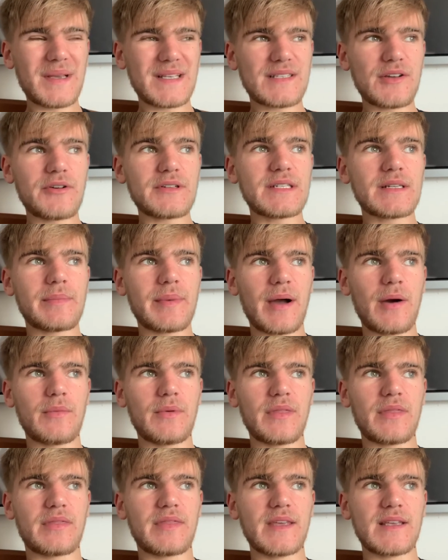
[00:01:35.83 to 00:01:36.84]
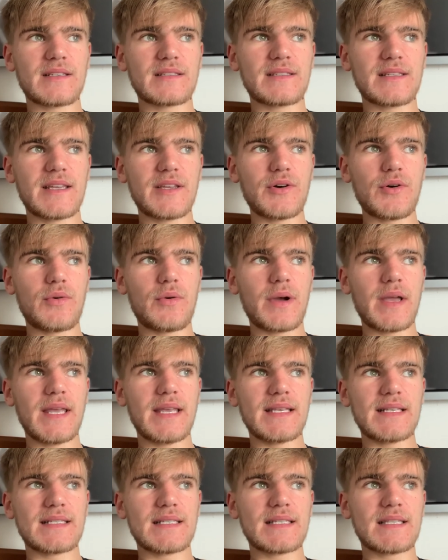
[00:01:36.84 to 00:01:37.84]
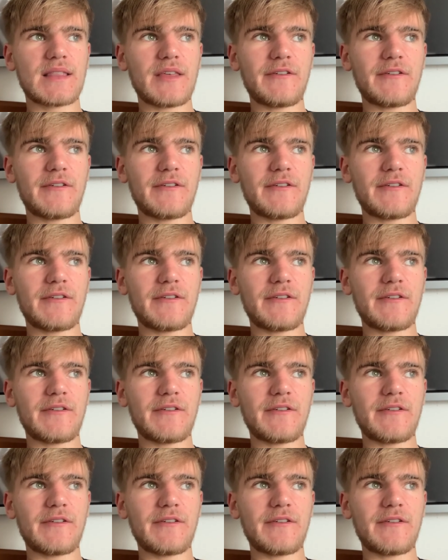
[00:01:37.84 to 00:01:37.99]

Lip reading: excited about with this deal is